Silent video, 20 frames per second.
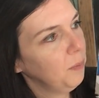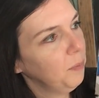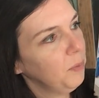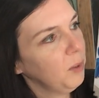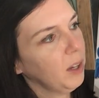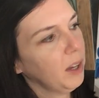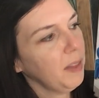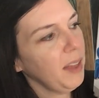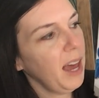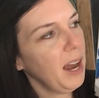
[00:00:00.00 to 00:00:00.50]

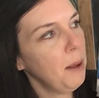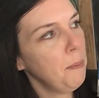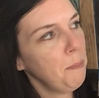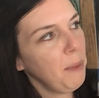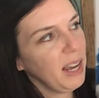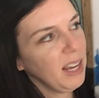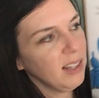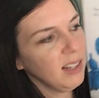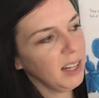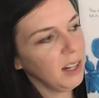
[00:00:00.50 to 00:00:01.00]
Look at that
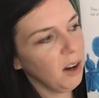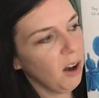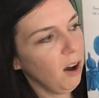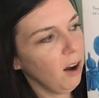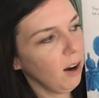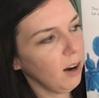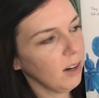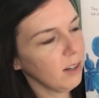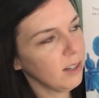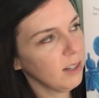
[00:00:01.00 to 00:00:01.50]
amazing
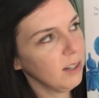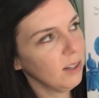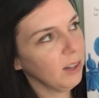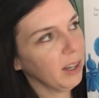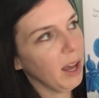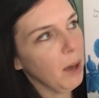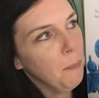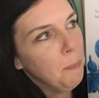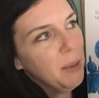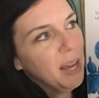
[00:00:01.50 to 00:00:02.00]
art.
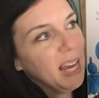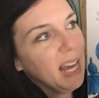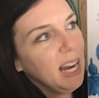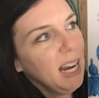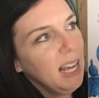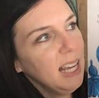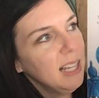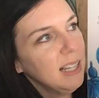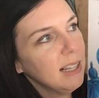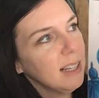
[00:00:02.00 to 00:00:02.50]
Look how big it
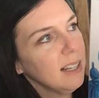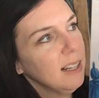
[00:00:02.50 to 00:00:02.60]
is.